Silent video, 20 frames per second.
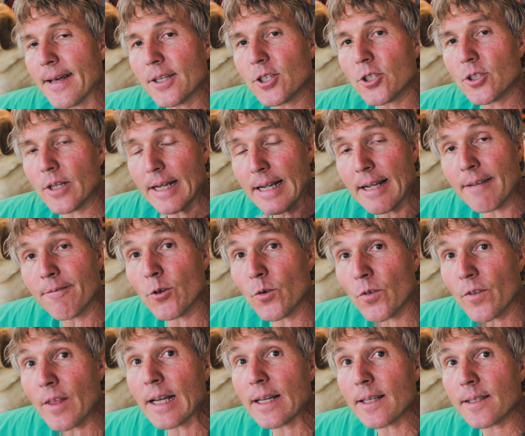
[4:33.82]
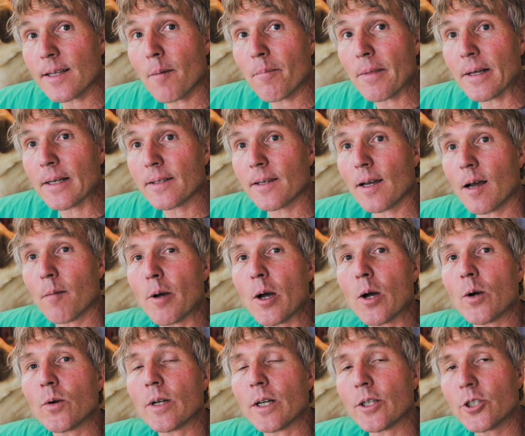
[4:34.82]
then if you think something's come
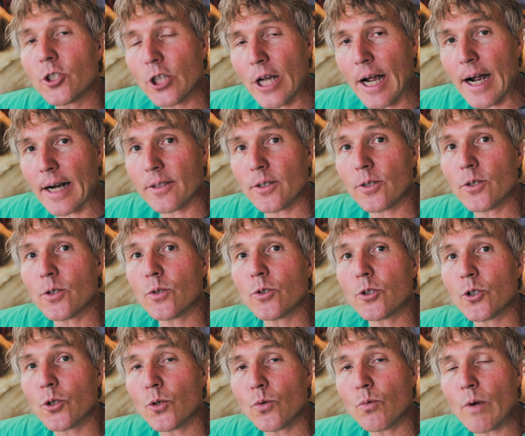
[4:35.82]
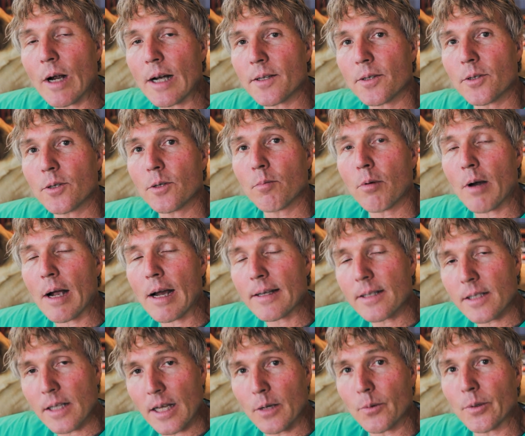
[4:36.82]
out, check to do 2 rescue
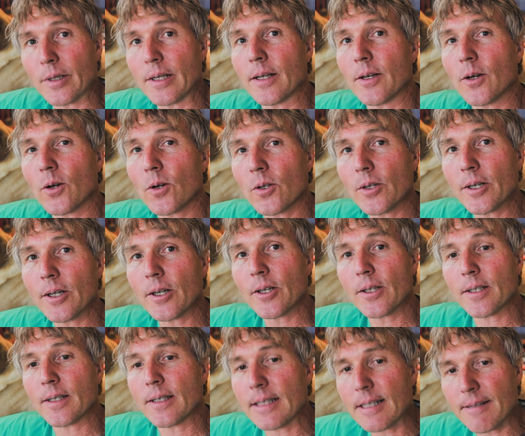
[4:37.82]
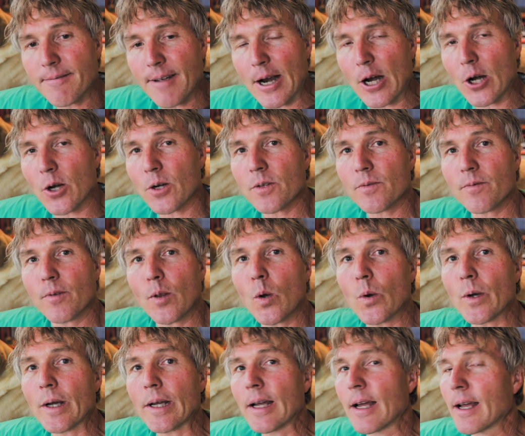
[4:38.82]
breaths like we did earlier to see if air is
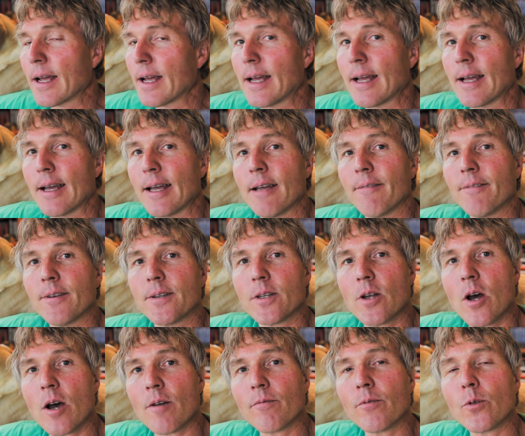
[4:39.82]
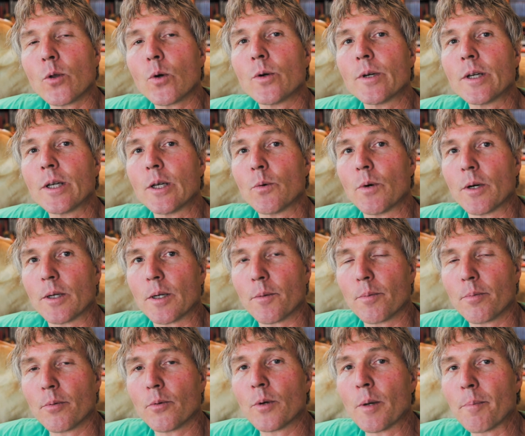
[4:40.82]
flowing. If it's not flowing, you
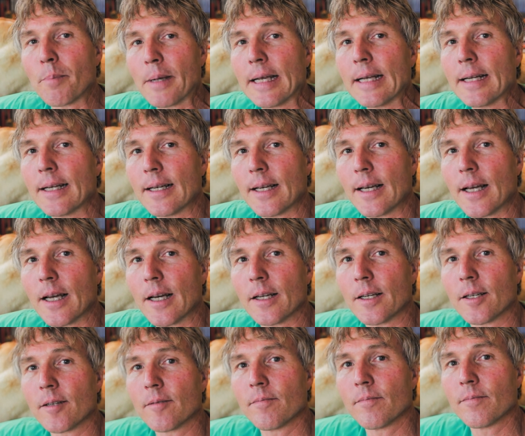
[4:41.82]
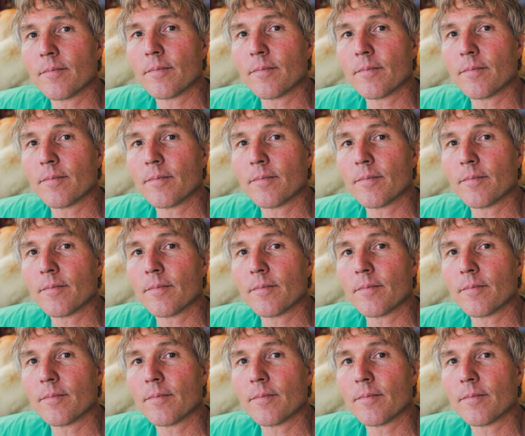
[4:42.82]
wanna repeat it again.